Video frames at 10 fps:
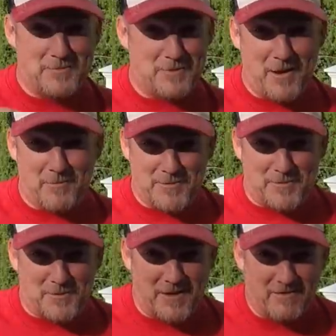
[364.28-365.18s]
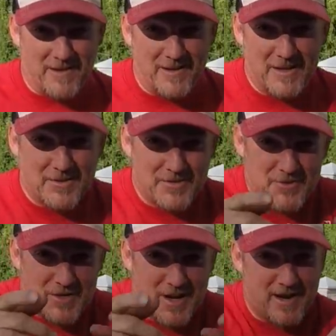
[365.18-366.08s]
That's what I was doing, all right?
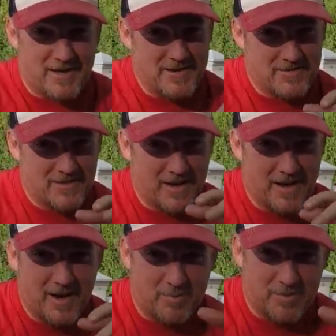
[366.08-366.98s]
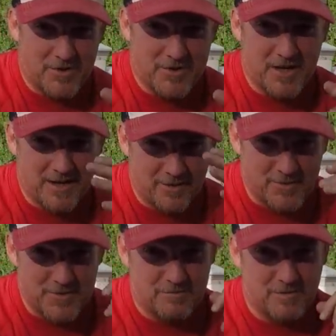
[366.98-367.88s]
So shake these, take care, brush your hair.
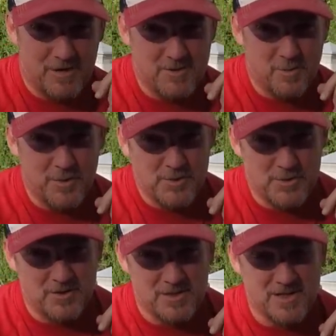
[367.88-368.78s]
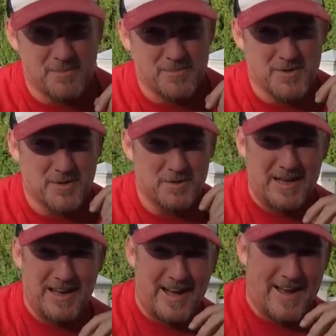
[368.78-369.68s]
Those are the rigs. Hope you enjoyed this
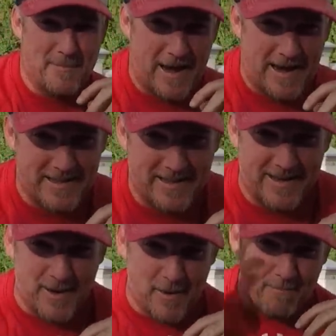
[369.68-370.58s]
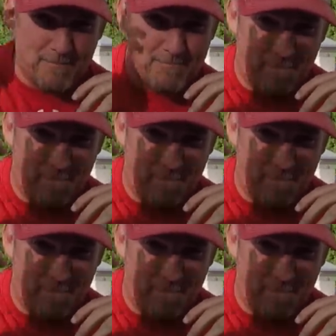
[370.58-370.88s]
episode. I am out of here.